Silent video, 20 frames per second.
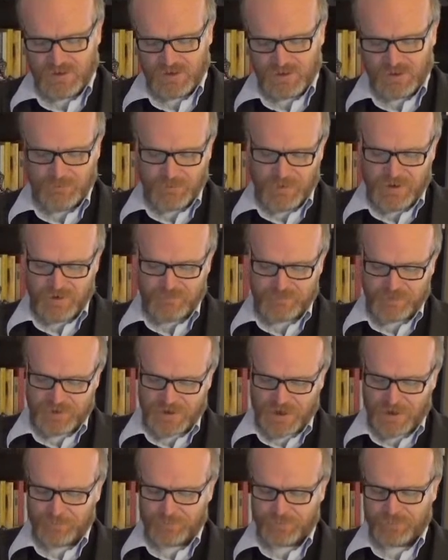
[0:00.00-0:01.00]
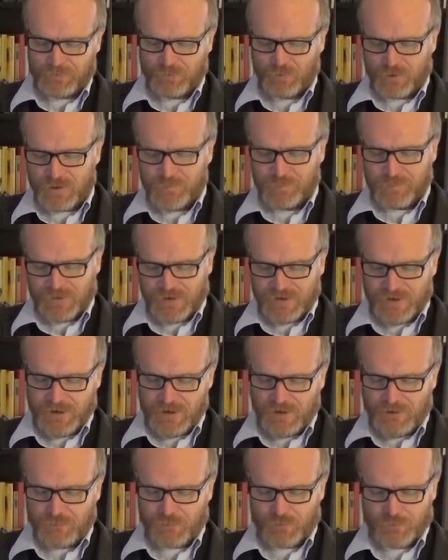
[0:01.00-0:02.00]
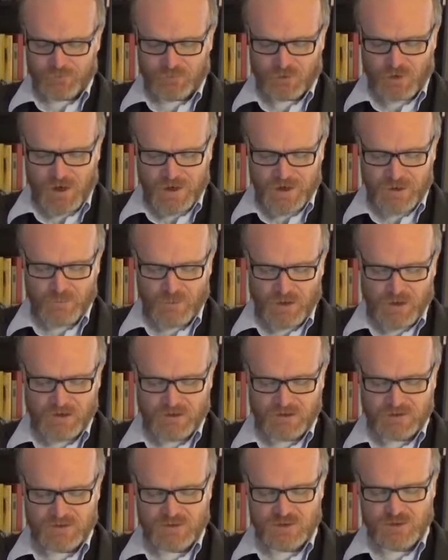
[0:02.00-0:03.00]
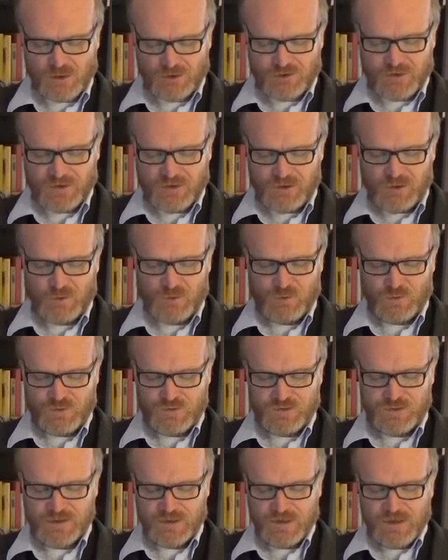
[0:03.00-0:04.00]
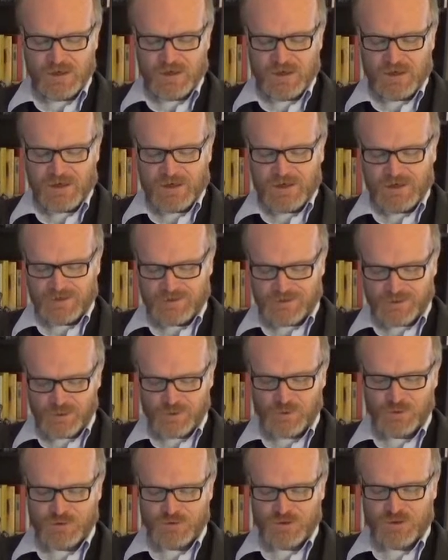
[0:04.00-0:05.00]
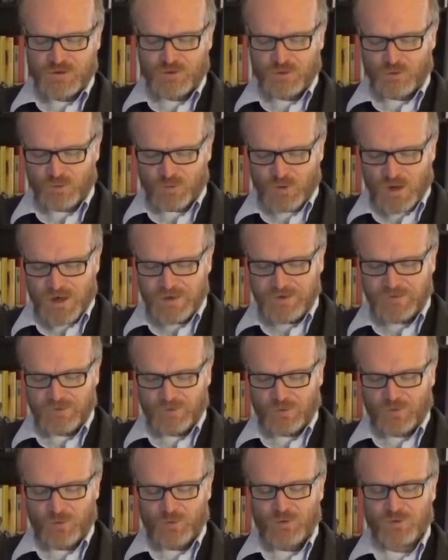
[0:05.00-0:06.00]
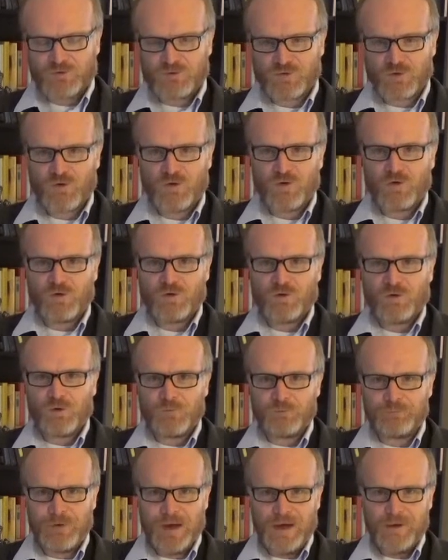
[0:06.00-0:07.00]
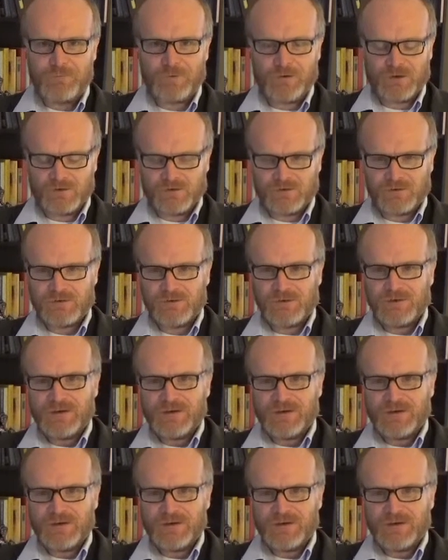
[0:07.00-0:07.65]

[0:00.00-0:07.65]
It may have a cap to keep the ink from drying while it's not in use. It's used to write or draw on paper.